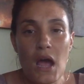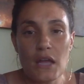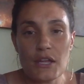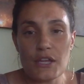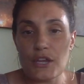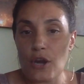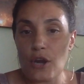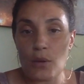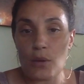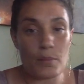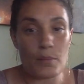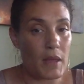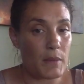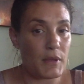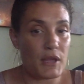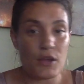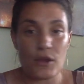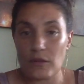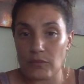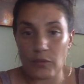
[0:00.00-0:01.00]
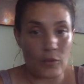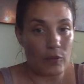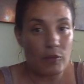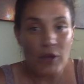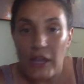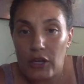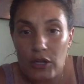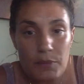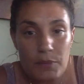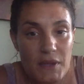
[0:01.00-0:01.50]
you know, maybe
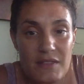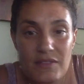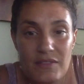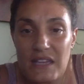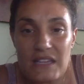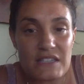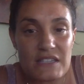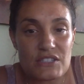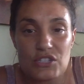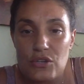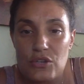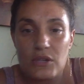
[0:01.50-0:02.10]
it could be this.